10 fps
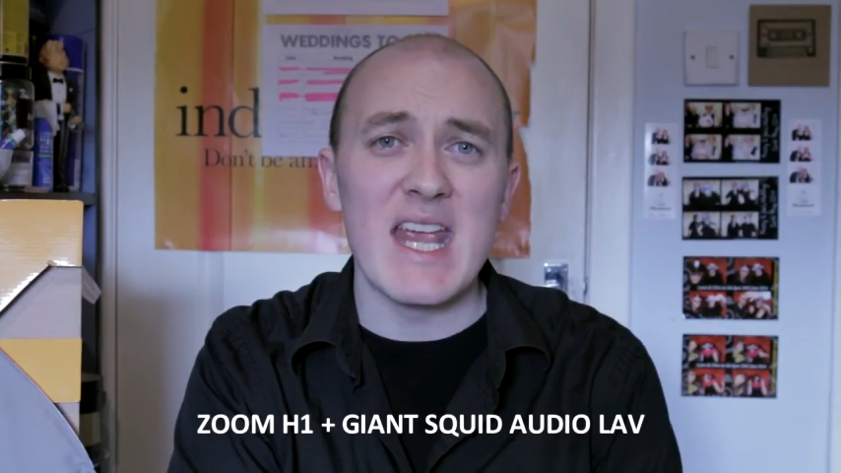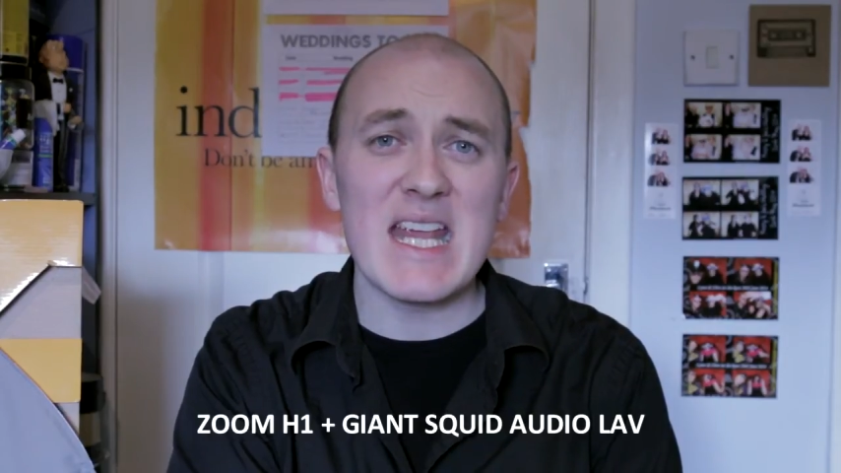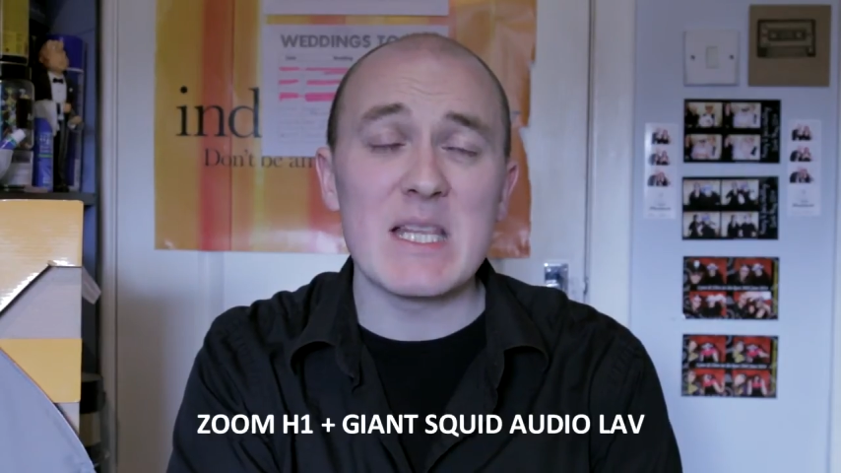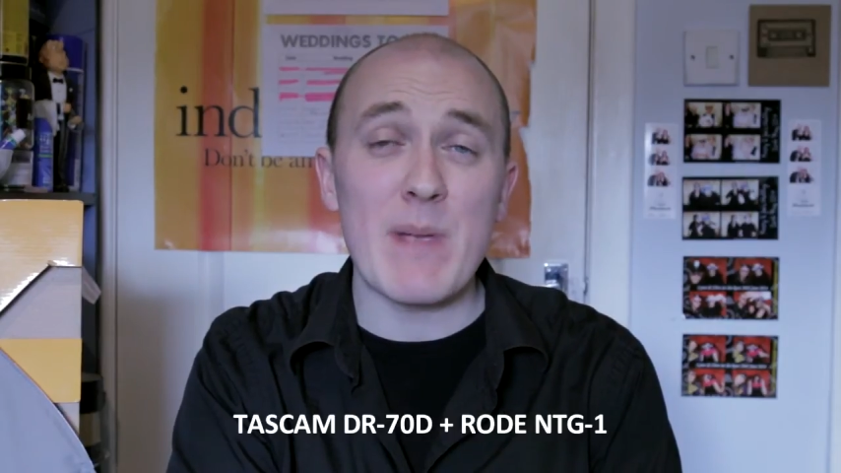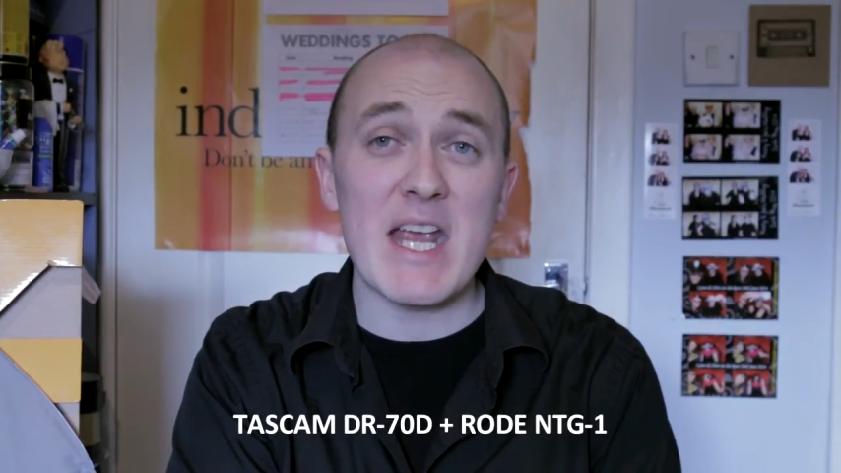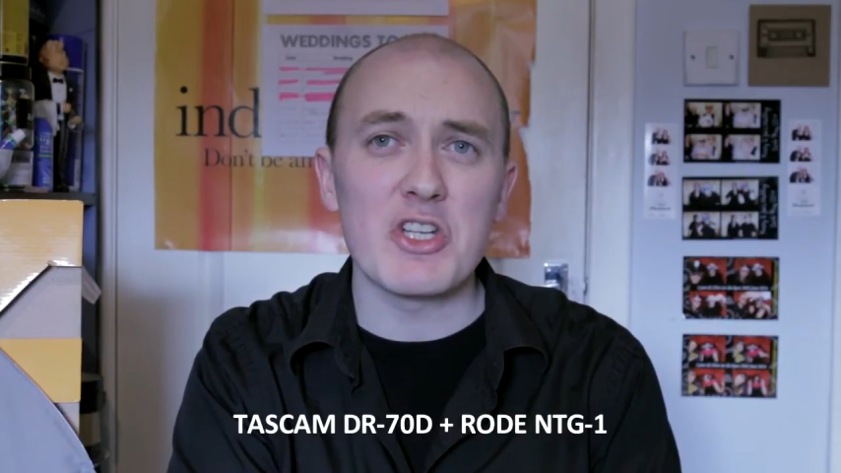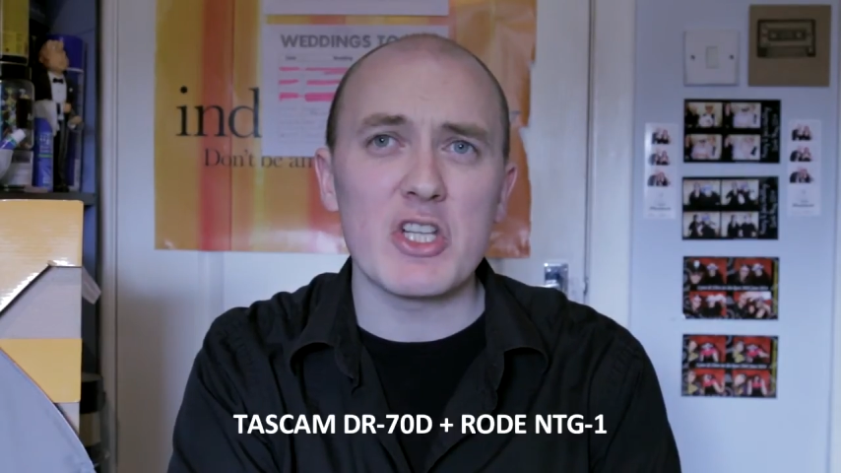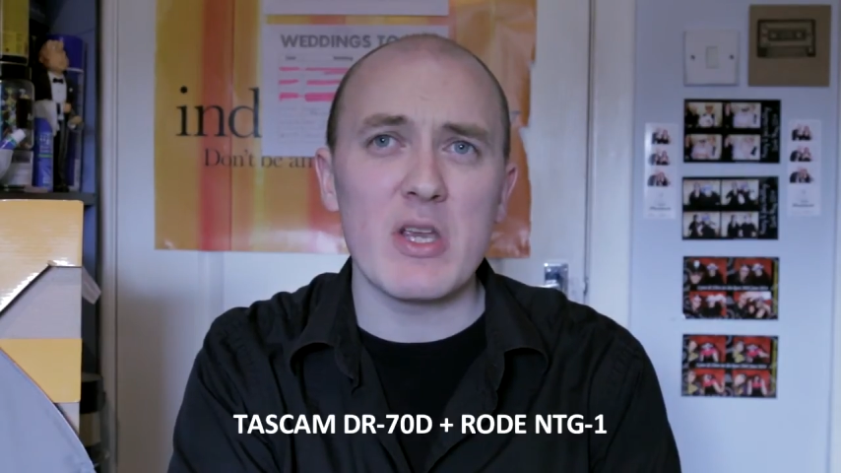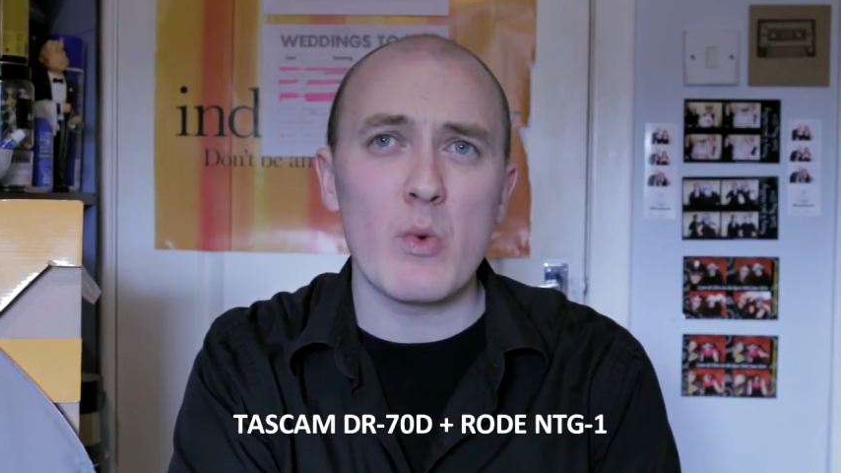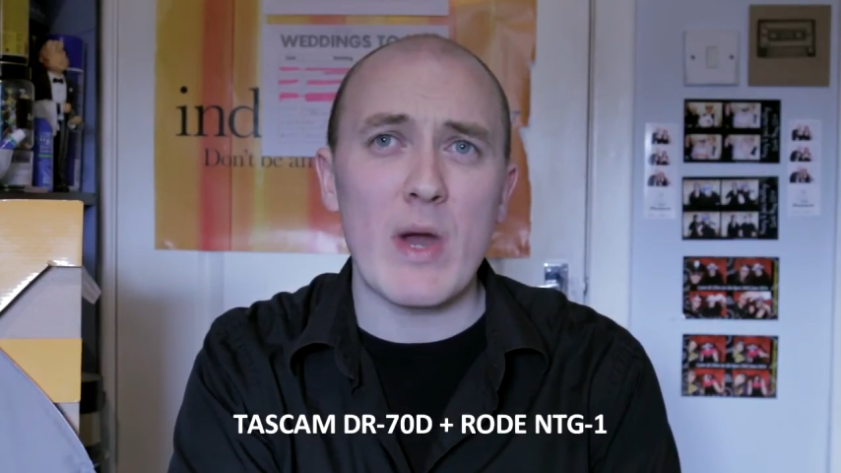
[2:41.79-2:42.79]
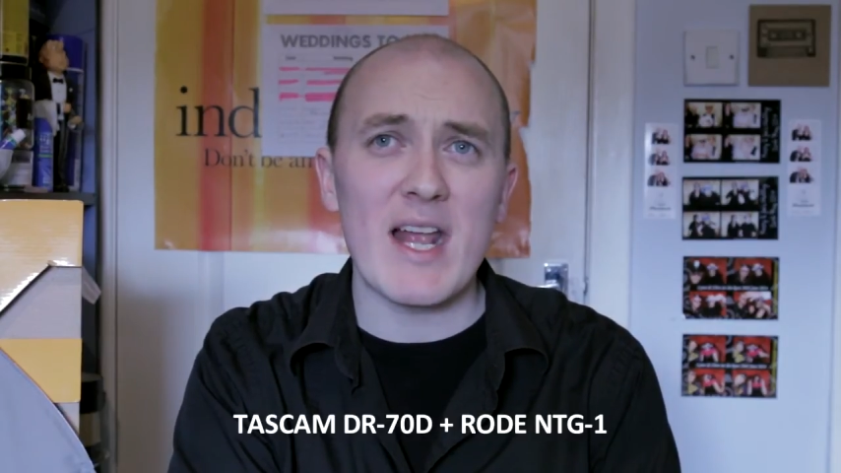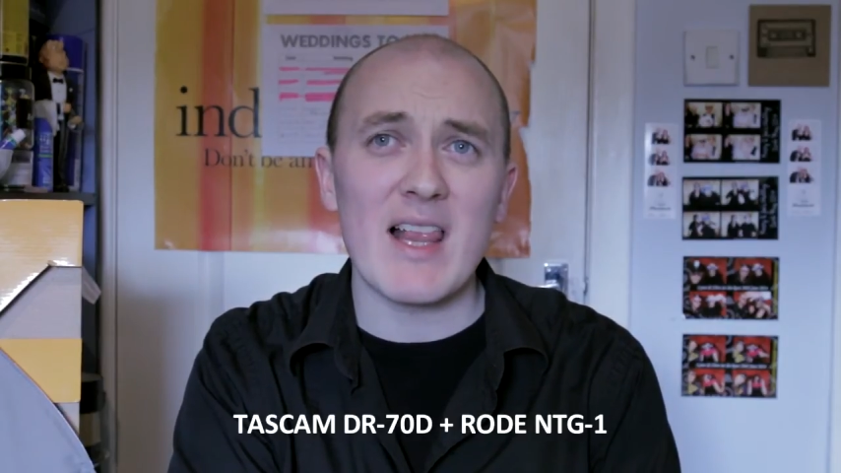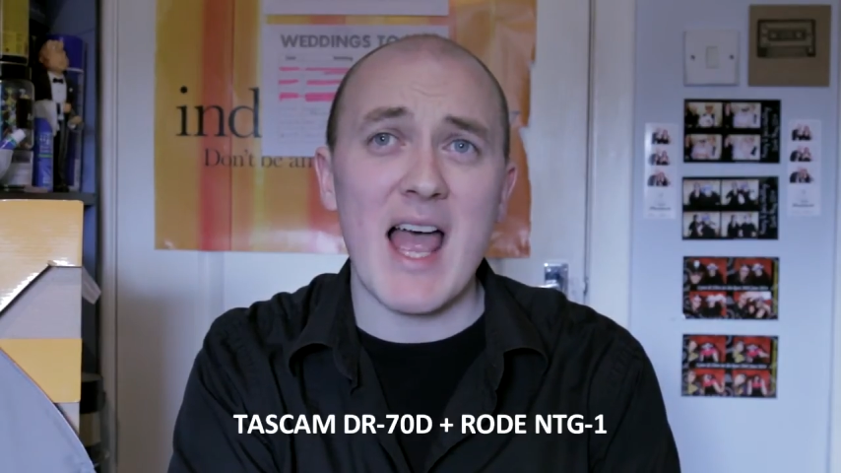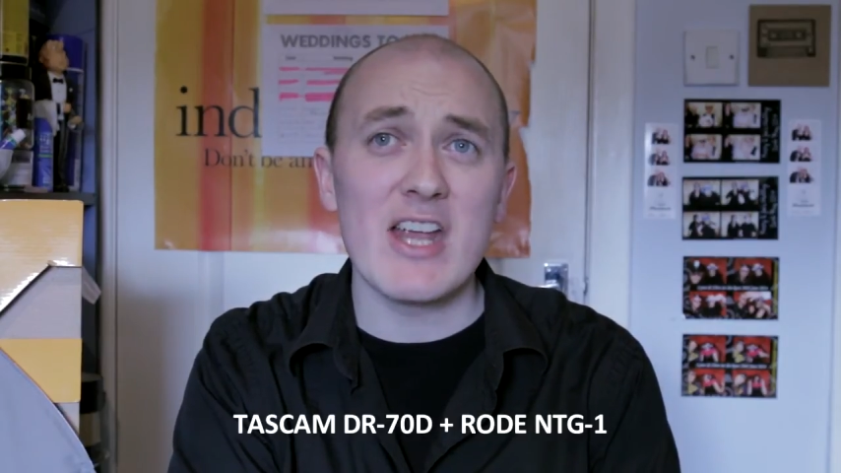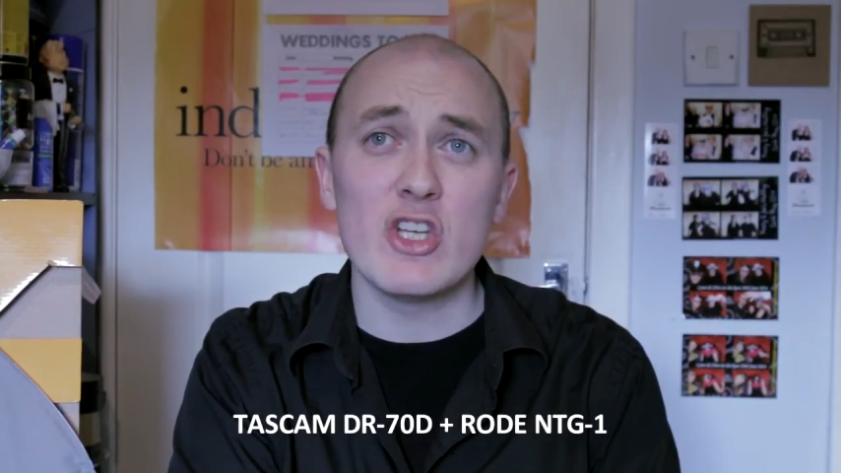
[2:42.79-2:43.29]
especially while I